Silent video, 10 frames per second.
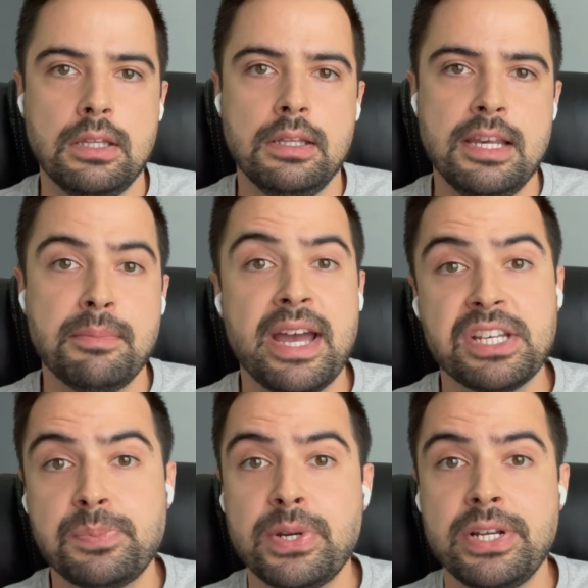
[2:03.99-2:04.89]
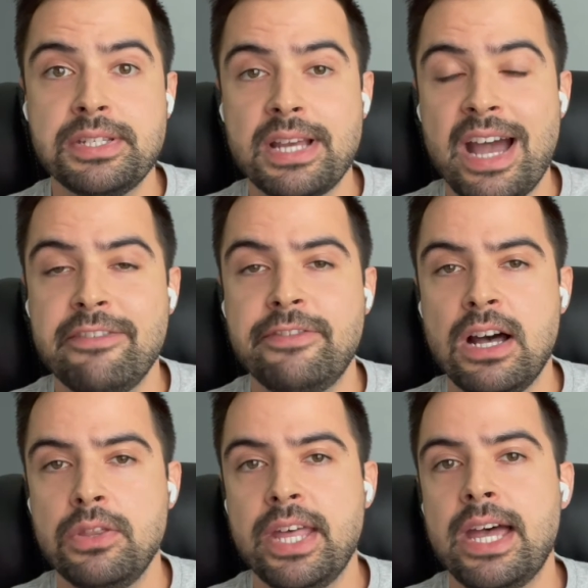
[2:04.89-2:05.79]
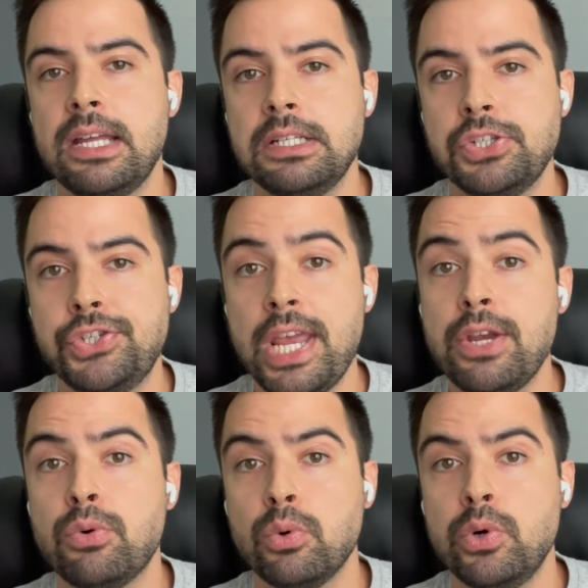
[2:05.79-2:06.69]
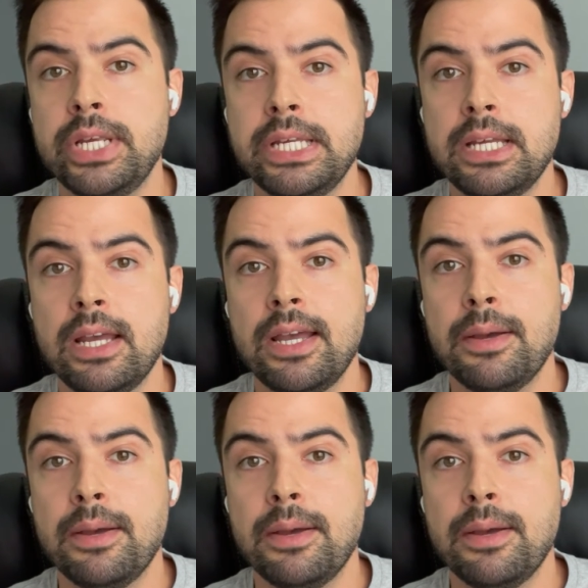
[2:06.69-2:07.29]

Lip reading: in my experience, I found that jQuery